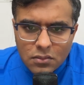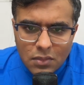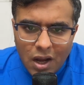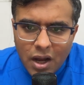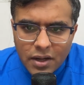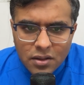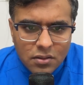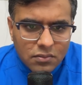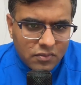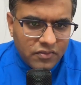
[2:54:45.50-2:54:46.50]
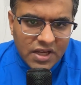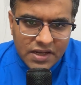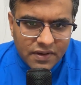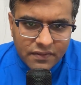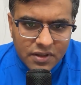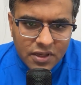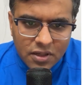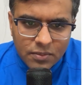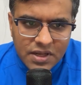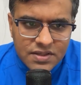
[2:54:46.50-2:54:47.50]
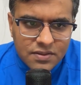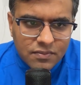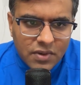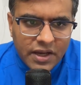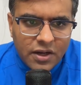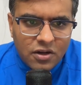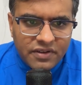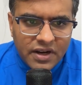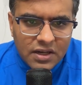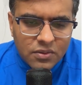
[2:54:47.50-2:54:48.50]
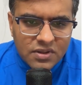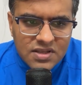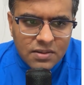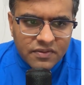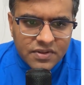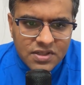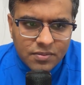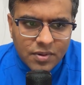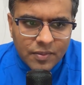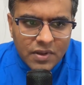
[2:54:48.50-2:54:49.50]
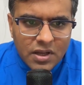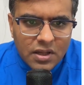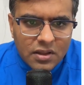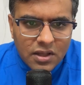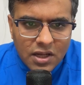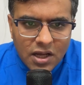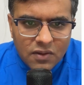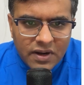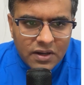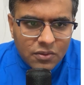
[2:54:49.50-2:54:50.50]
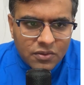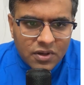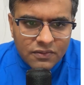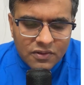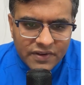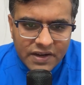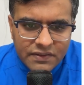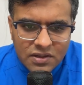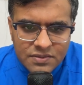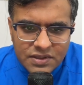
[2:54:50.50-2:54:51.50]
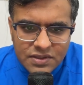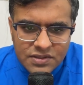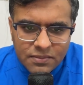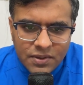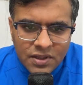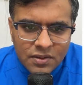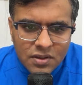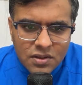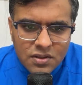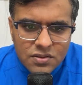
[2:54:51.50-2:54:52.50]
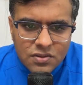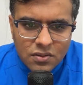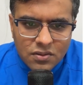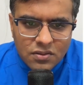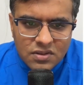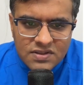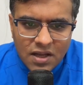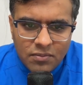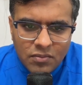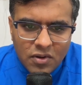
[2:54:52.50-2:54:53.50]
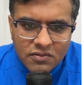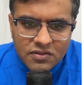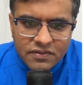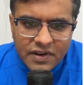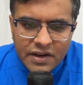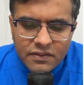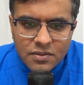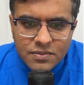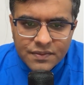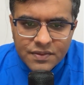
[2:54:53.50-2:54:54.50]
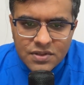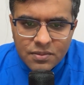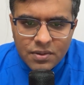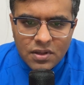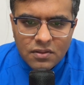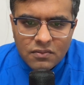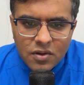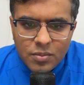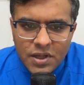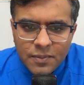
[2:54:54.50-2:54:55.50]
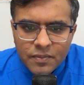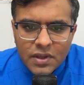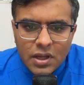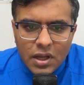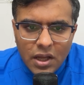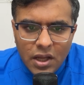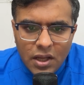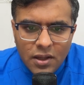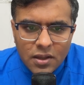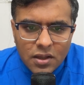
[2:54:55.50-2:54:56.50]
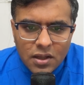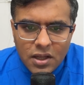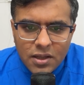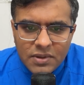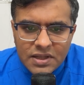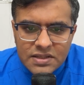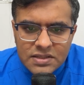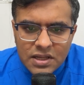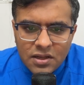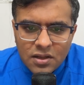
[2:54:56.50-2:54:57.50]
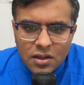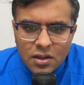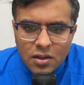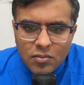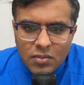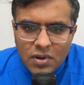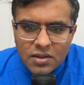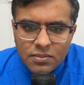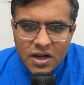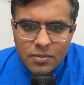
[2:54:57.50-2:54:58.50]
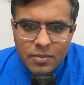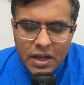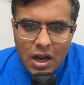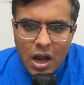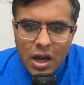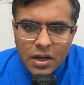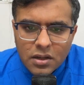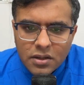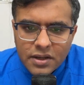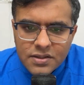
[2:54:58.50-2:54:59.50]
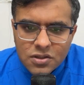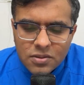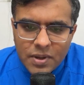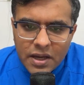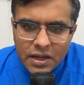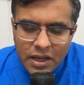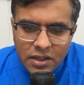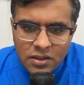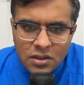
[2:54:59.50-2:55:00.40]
r, we have everything in place. I need to find out the sum of the GP. There are 1 2 3 4 5 terms in the GP. So the sum of the 5 terms of the GP would be a means 10 multiplied by r raised to the power n.